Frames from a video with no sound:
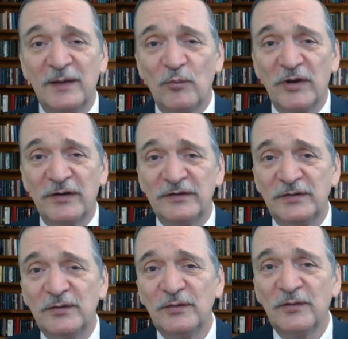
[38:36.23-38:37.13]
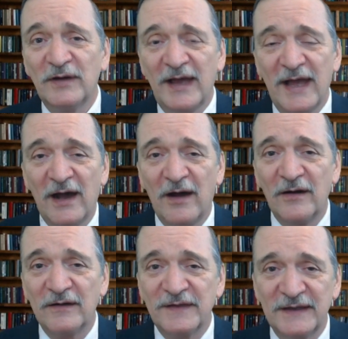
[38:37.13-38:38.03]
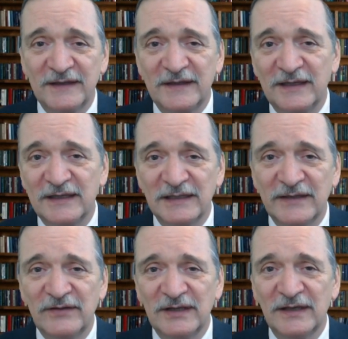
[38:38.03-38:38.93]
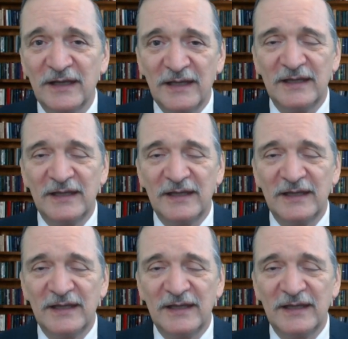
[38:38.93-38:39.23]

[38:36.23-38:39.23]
and where you are thinking and living,